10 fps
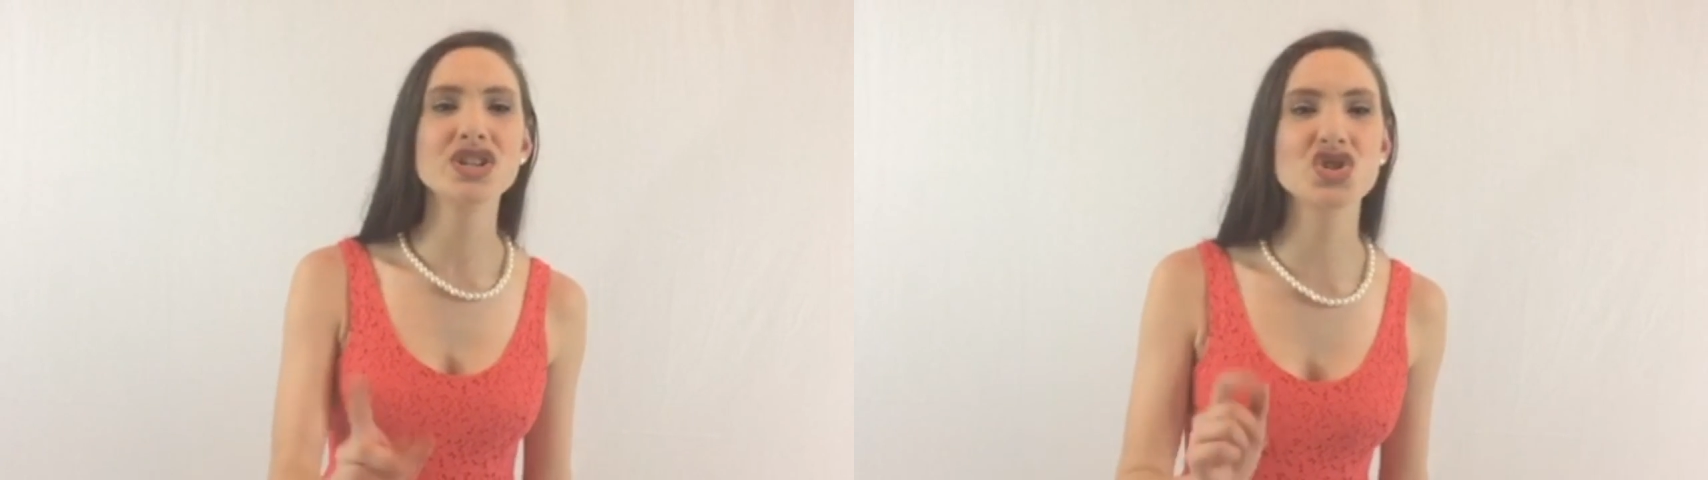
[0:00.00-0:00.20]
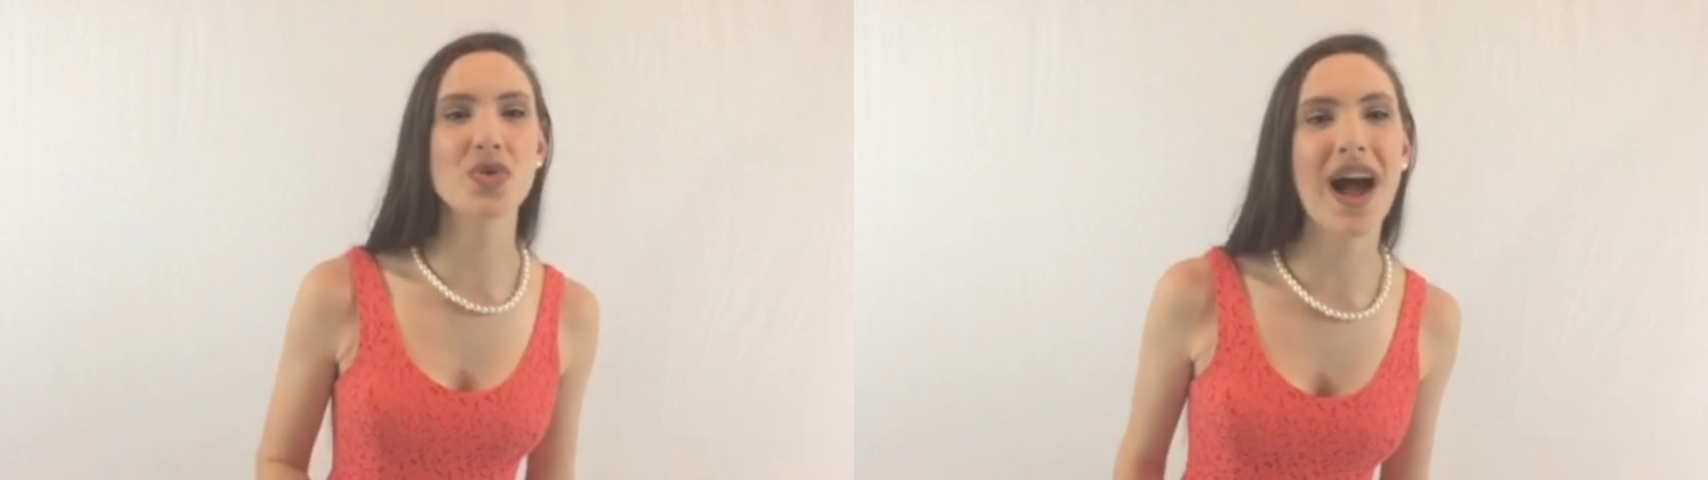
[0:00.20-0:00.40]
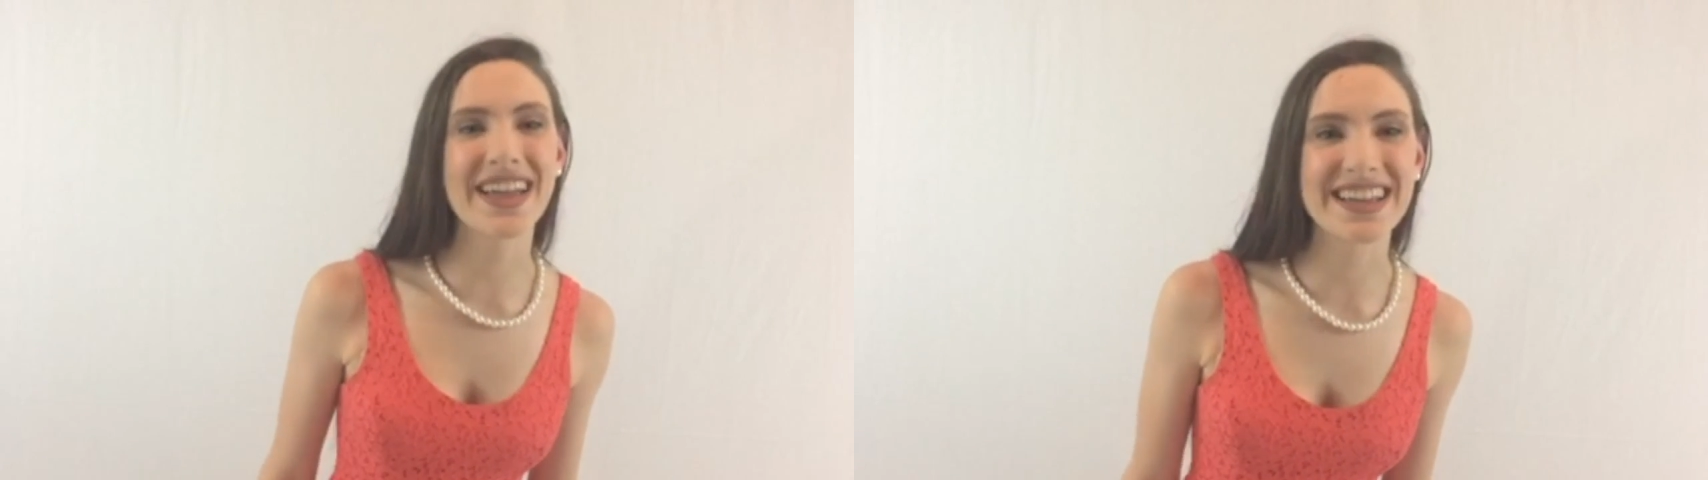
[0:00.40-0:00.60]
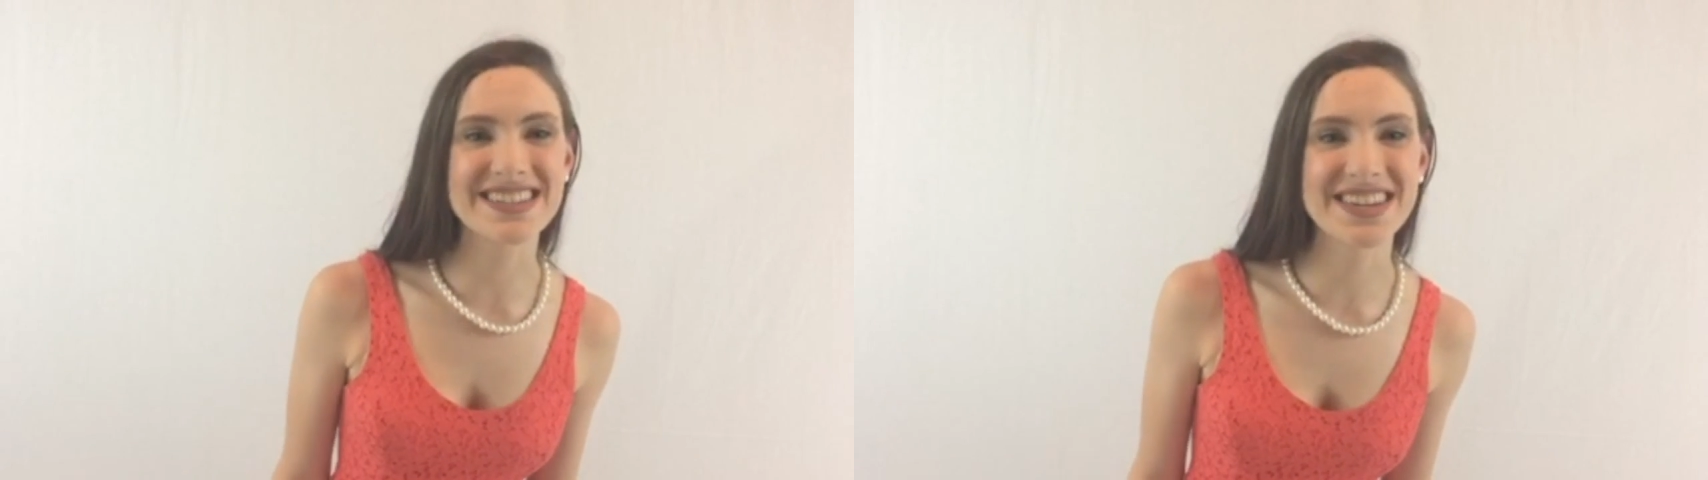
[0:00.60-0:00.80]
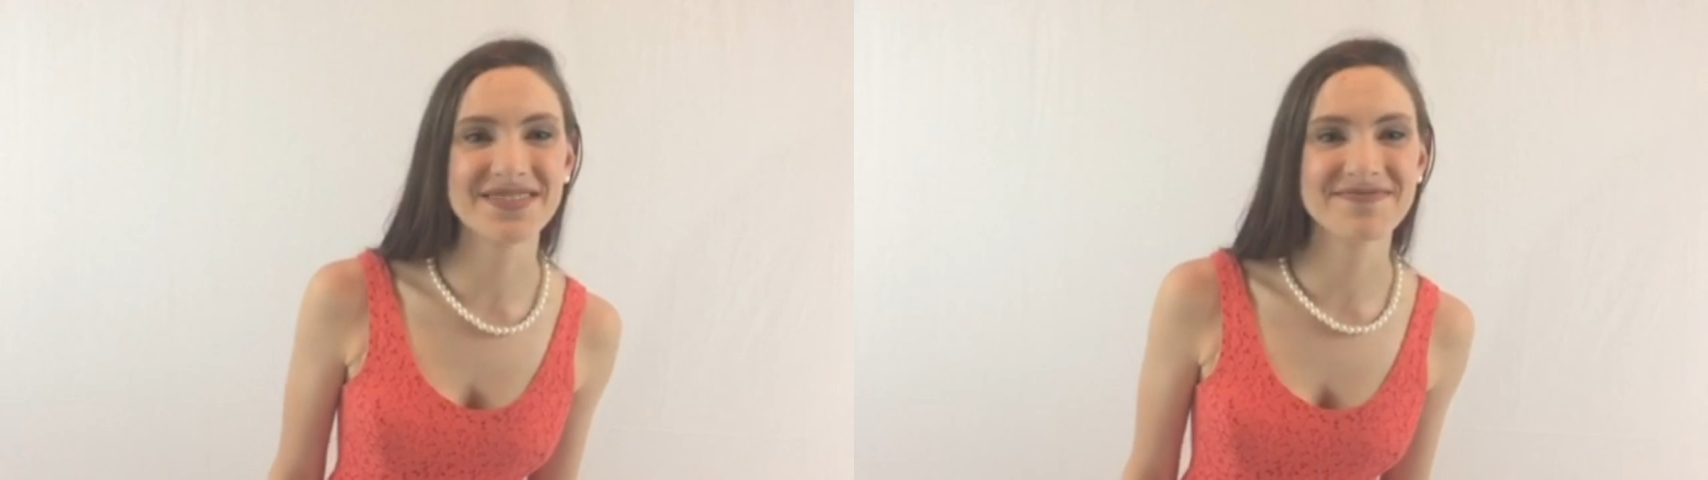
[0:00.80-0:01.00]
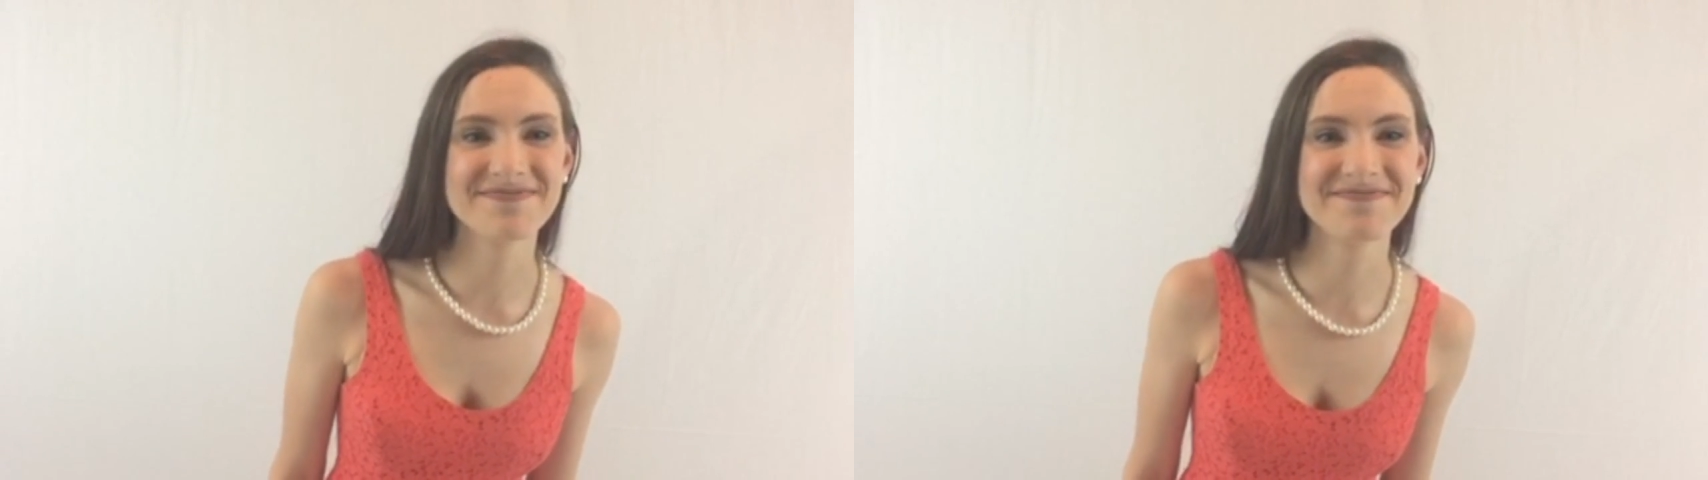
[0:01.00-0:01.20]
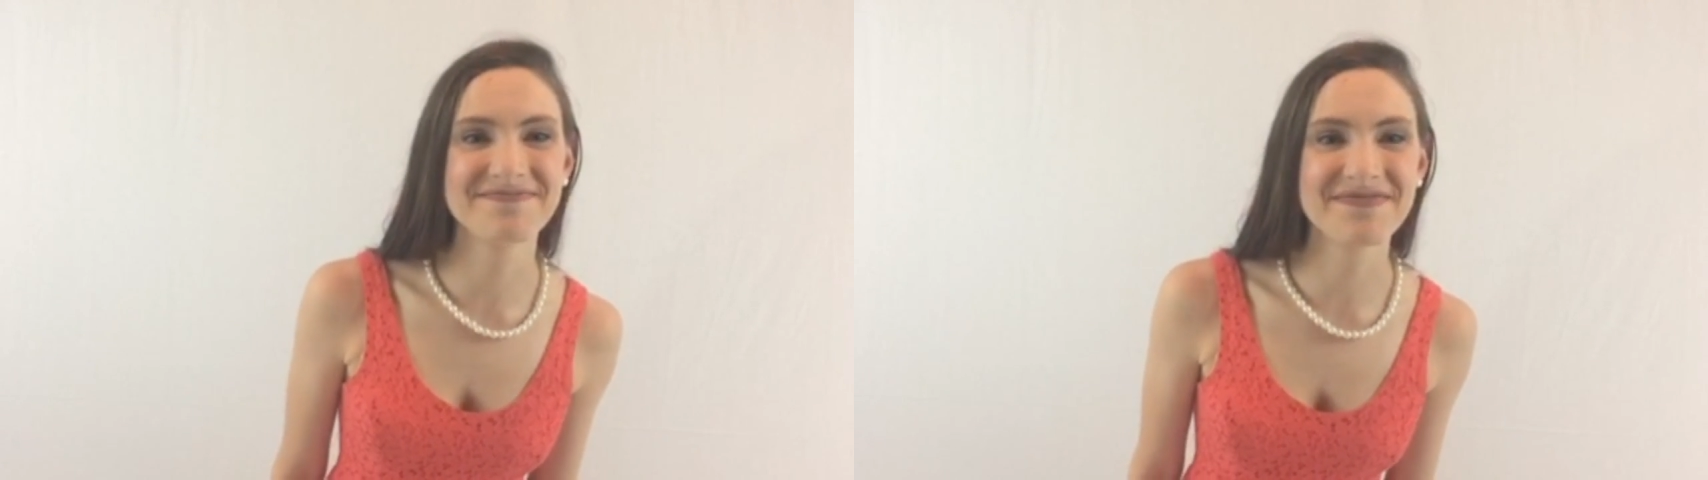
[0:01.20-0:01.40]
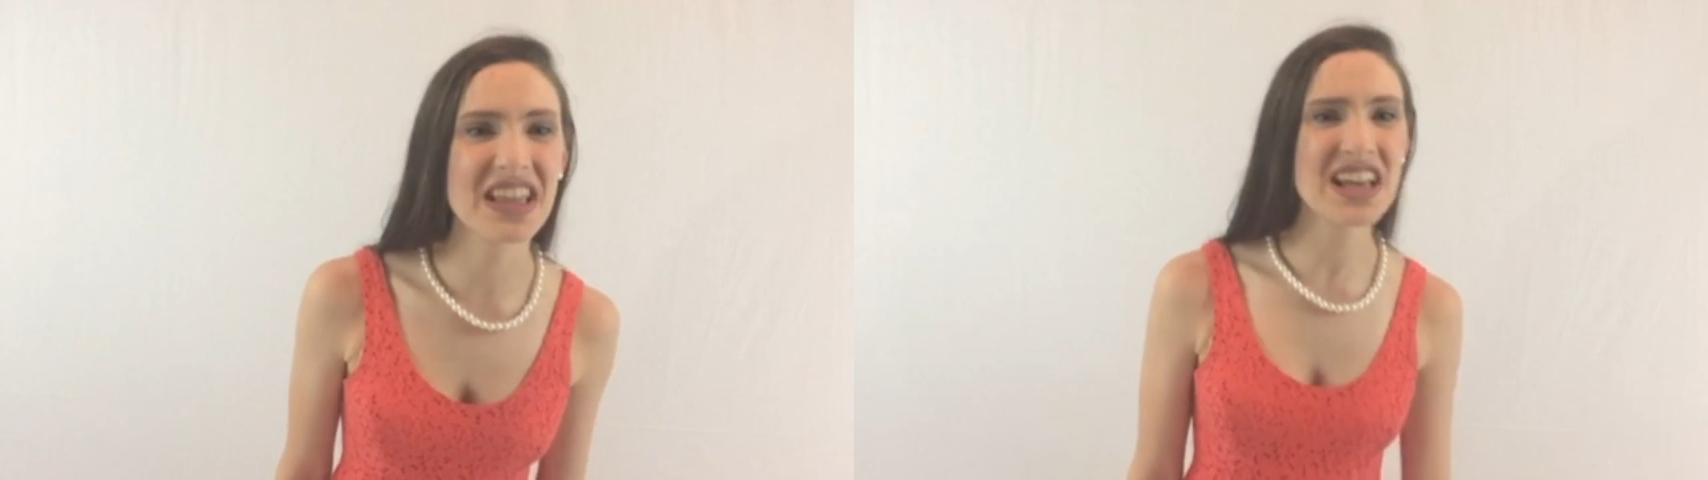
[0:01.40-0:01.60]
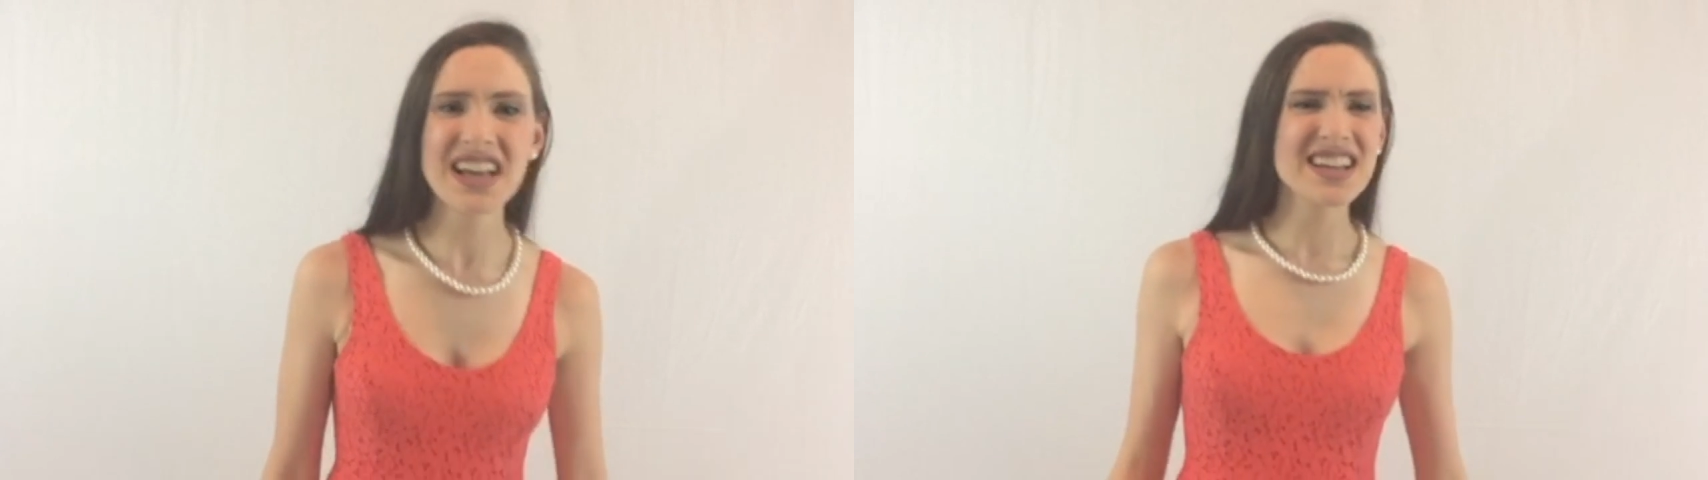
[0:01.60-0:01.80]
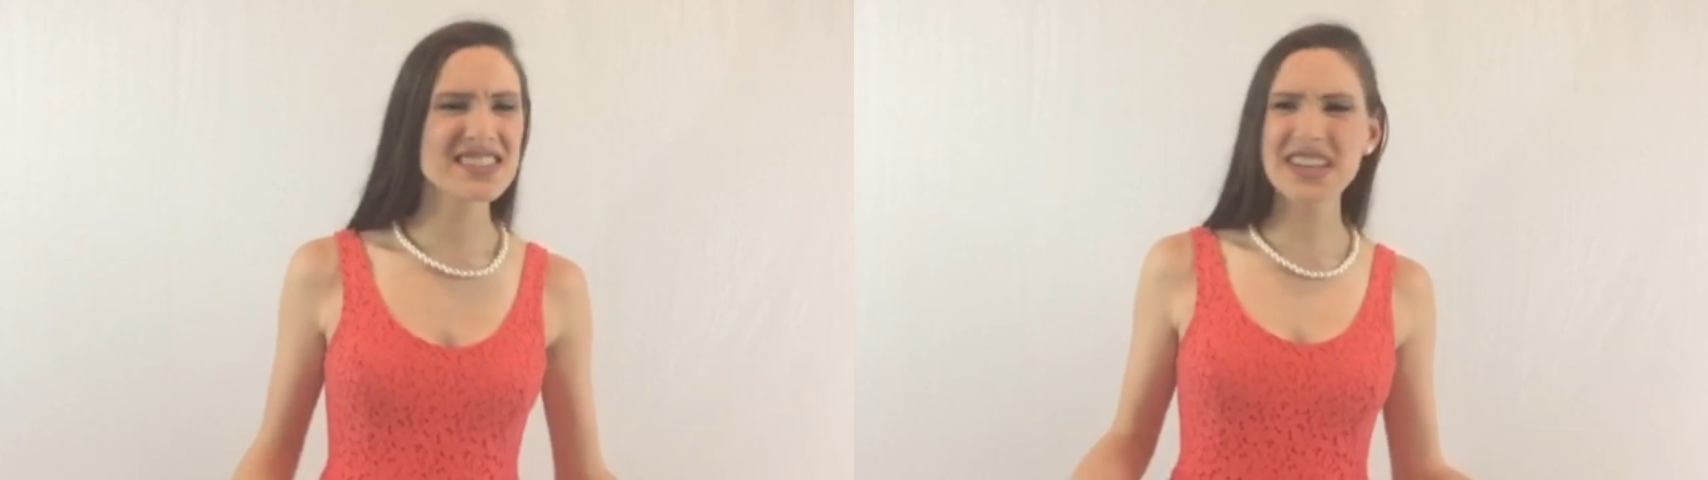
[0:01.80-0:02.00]
Try it.
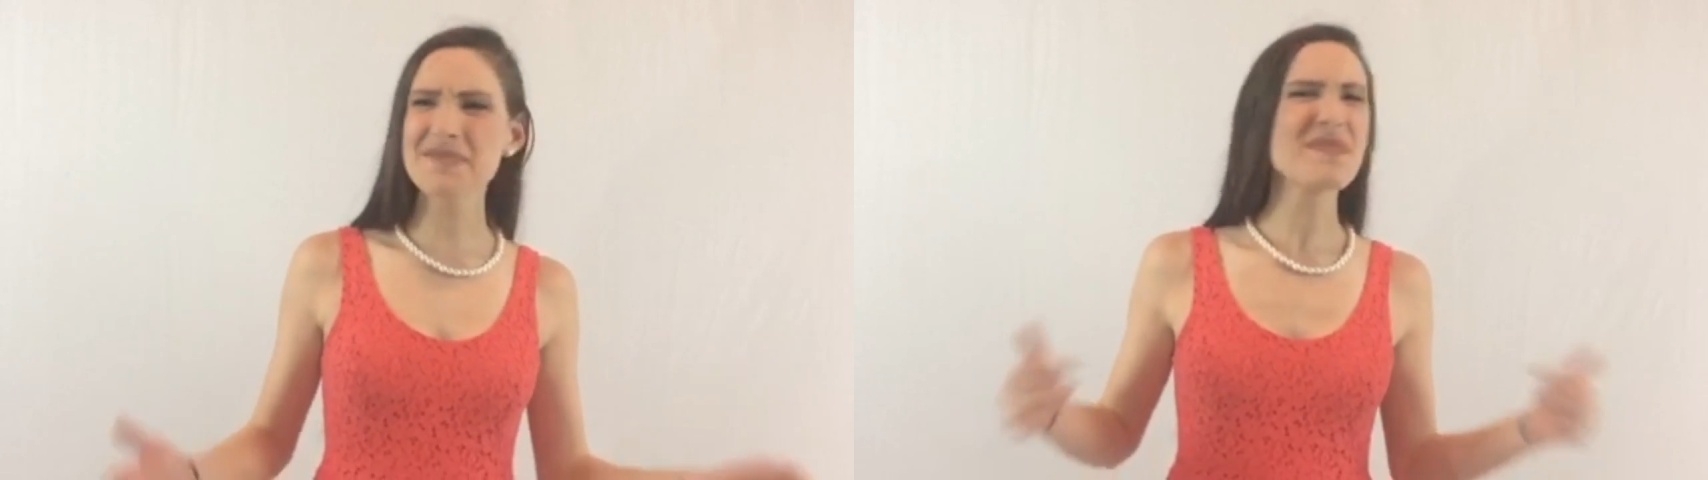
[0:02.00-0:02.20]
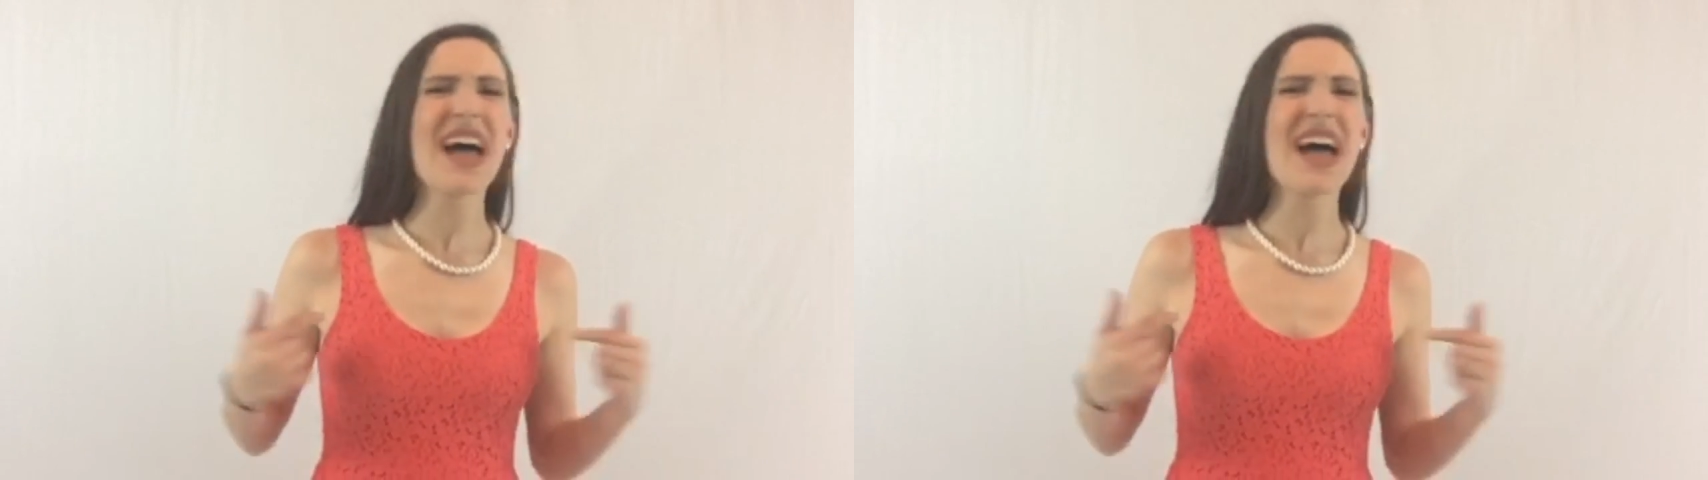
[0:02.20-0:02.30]
See,